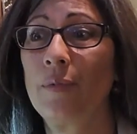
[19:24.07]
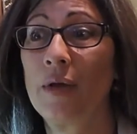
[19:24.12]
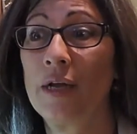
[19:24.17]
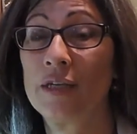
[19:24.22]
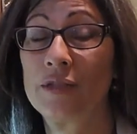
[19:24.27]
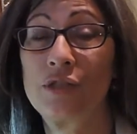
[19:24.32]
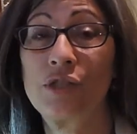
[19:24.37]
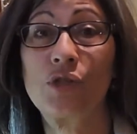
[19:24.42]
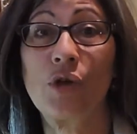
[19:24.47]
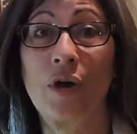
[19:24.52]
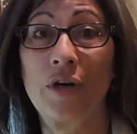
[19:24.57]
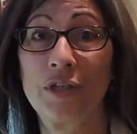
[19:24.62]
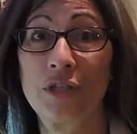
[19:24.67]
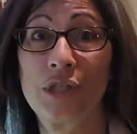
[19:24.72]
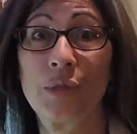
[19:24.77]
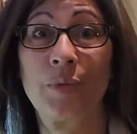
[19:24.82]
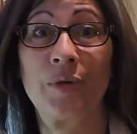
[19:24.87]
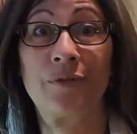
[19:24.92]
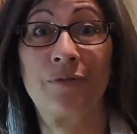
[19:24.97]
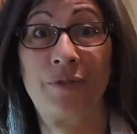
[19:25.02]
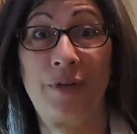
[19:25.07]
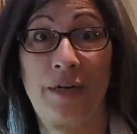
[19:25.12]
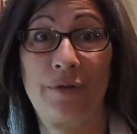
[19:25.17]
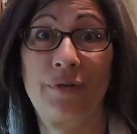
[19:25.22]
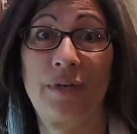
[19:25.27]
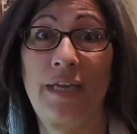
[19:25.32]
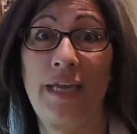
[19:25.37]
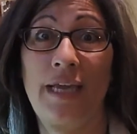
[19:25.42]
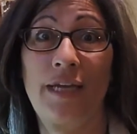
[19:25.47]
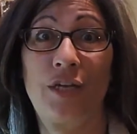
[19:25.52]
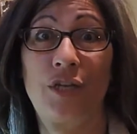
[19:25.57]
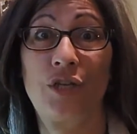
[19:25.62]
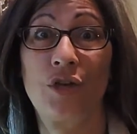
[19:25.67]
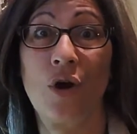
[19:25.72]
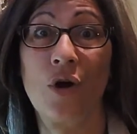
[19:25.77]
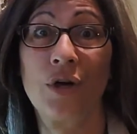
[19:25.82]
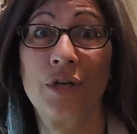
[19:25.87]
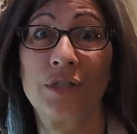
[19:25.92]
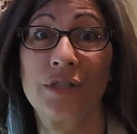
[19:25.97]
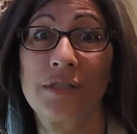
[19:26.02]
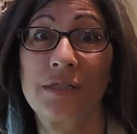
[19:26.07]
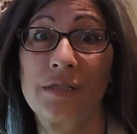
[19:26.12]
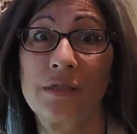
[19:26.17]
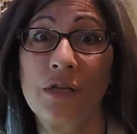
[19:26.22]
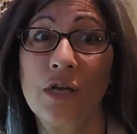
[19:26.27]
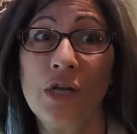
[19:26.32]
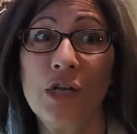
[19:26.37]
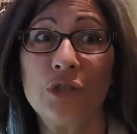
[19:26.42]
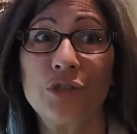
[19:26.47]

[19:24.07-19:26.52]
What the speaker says: has started doing variegated yarns.